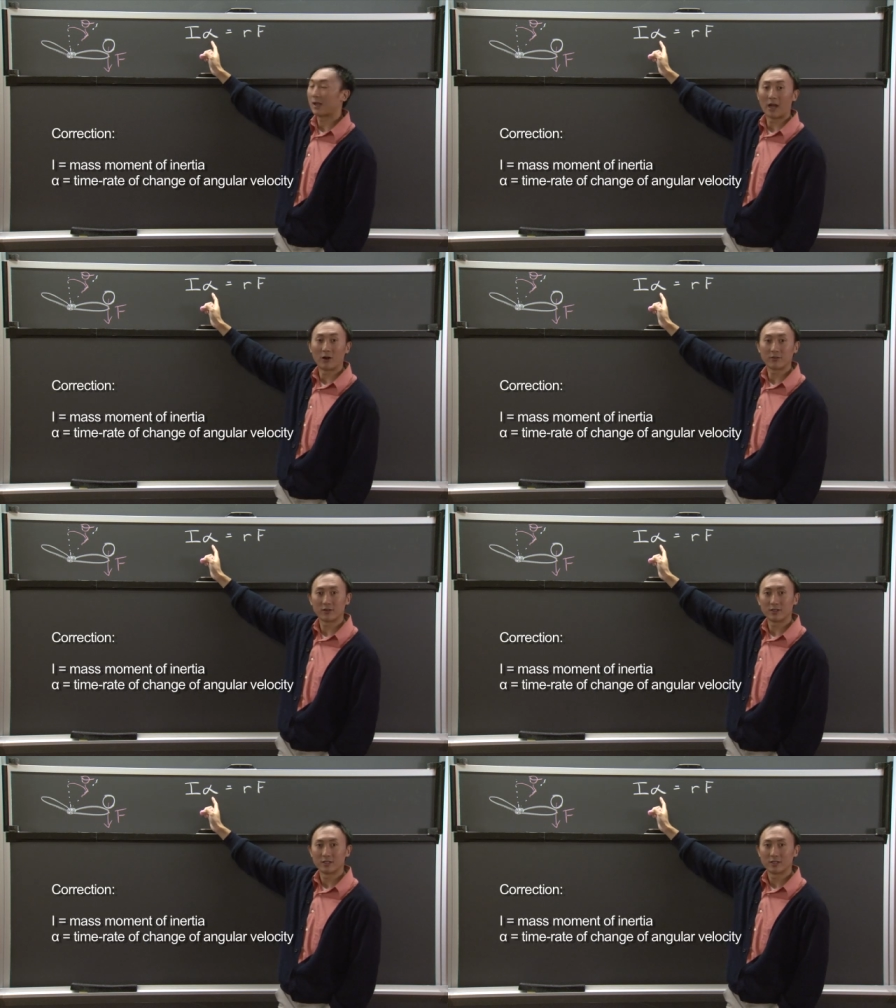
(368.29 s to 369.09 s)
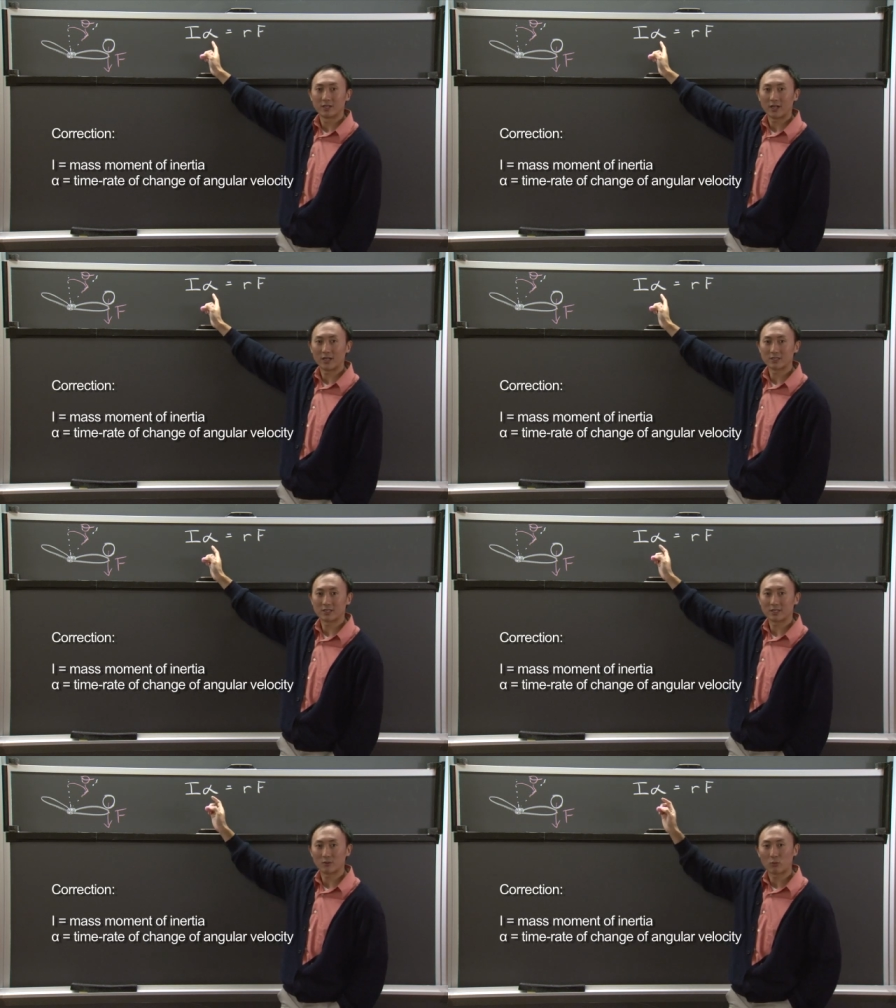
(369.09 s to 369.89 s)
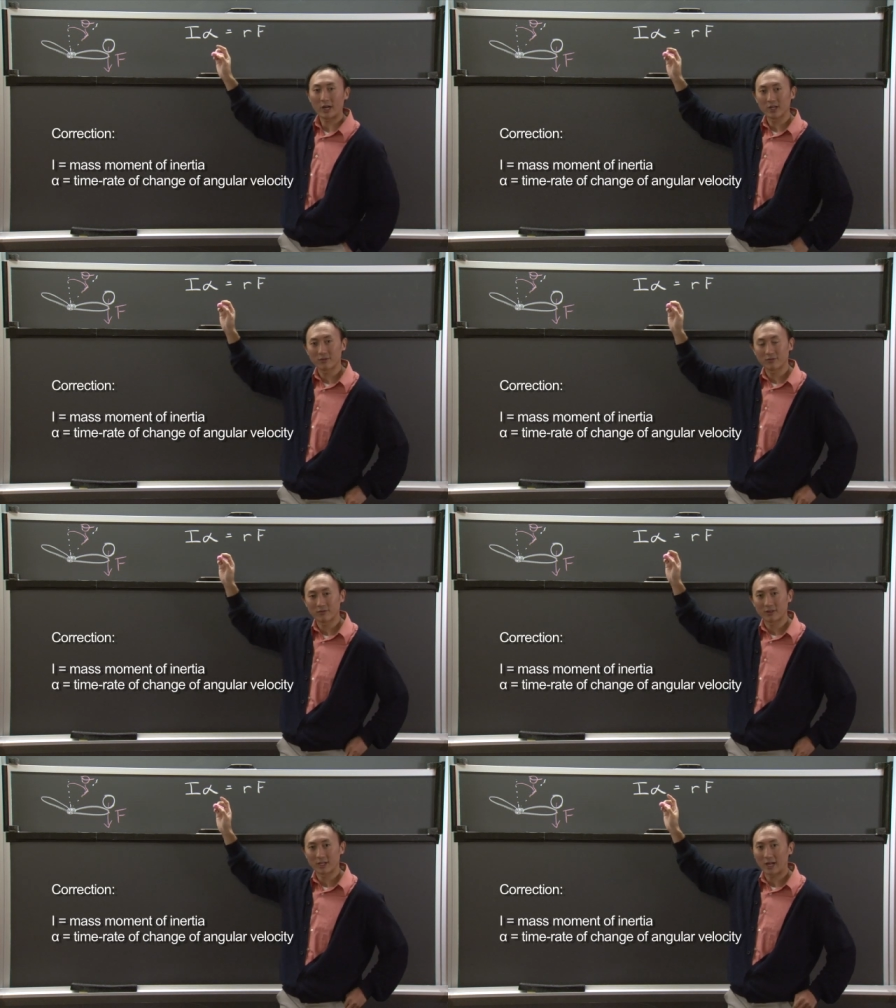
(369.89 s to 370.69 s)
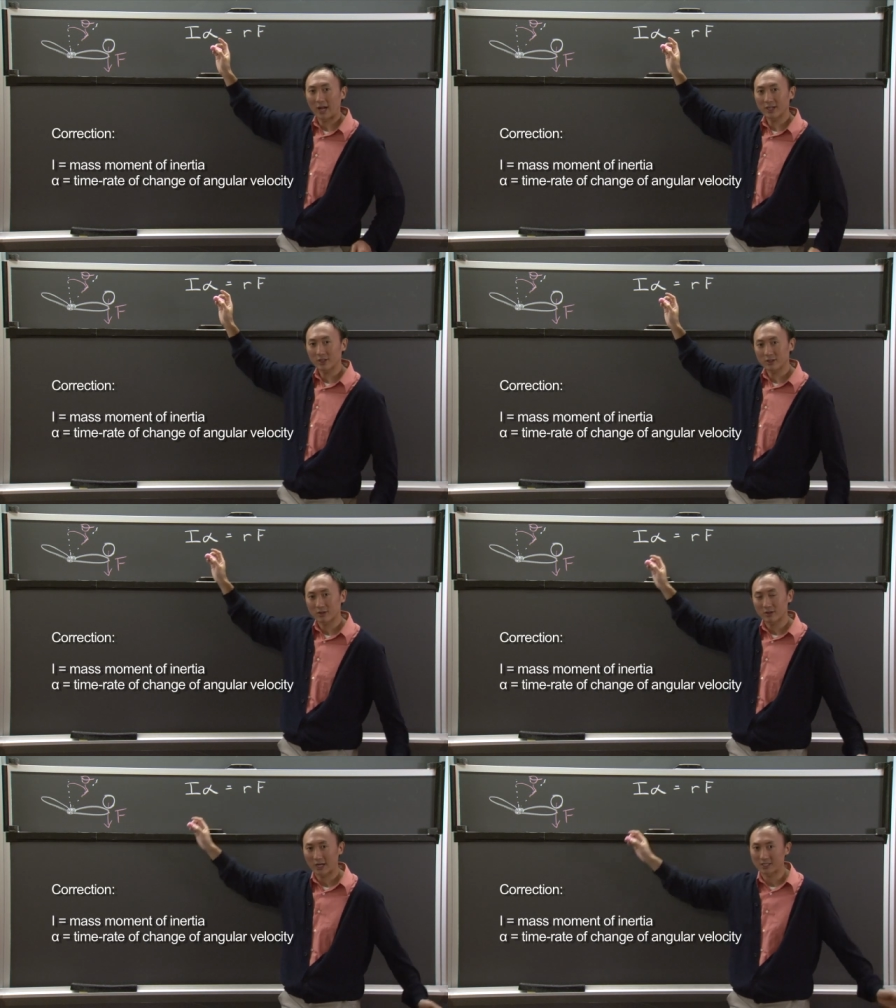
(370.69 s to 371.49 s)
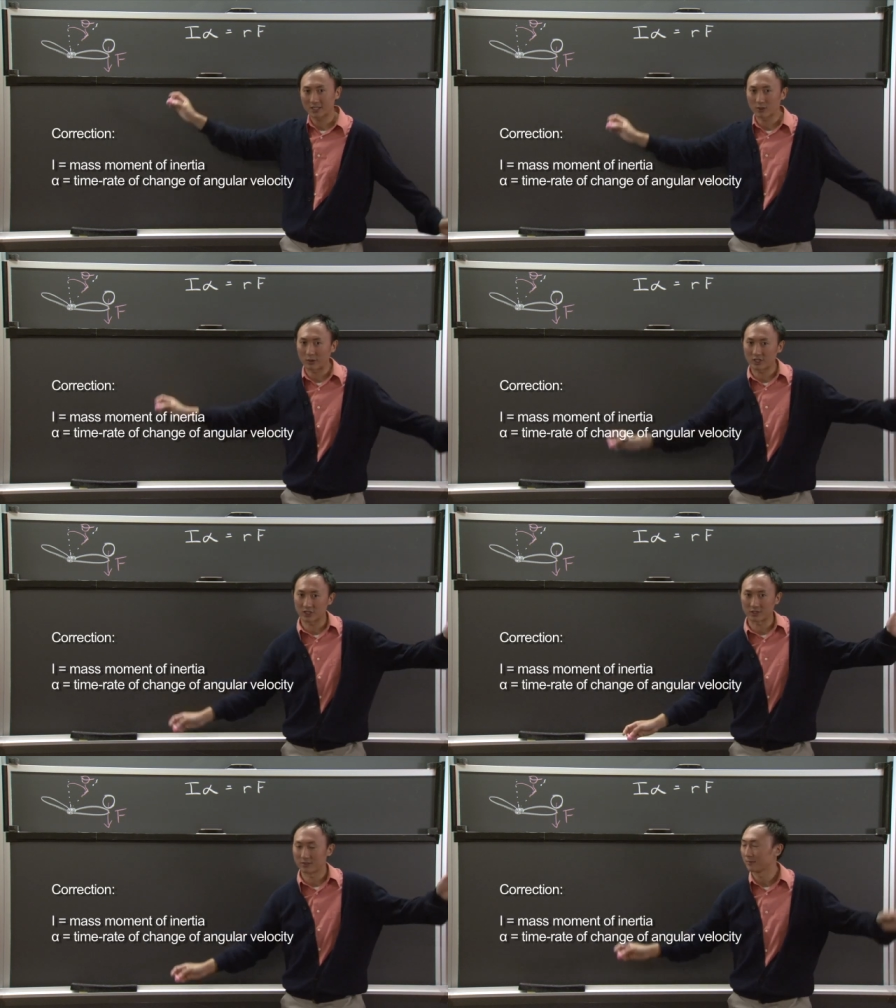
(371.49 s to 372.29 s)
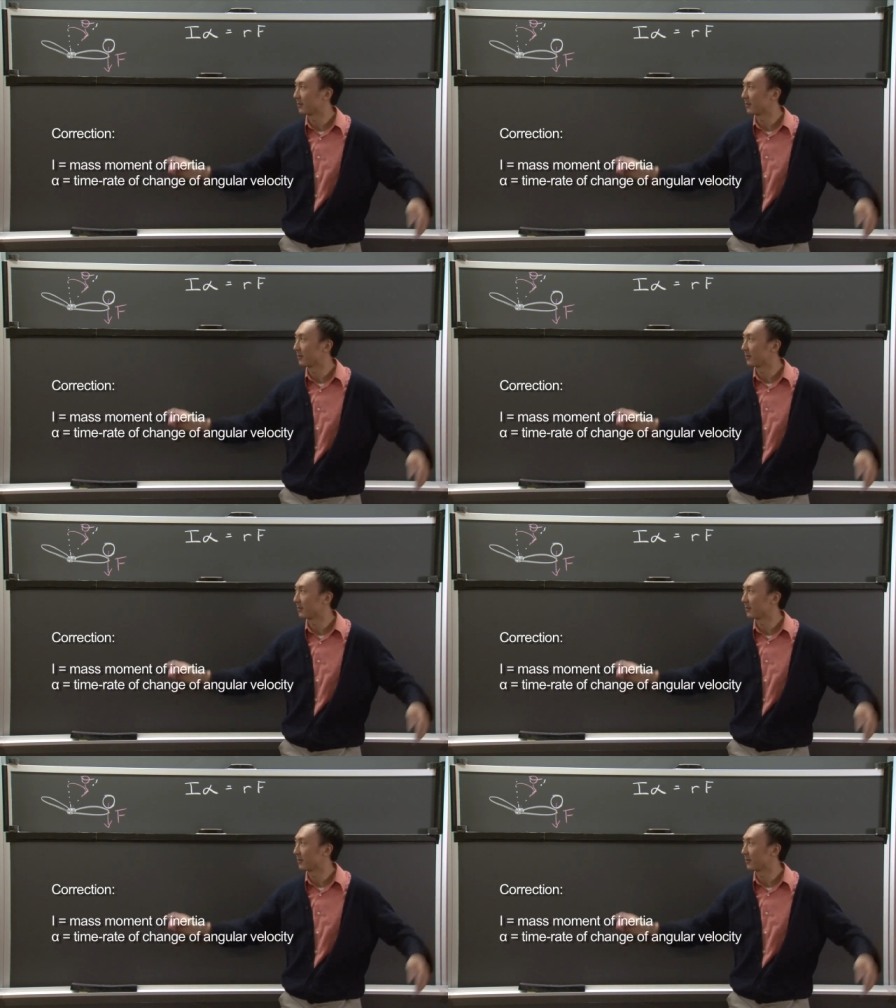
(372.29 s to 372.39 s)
Alpha is the rate of the angular acceleration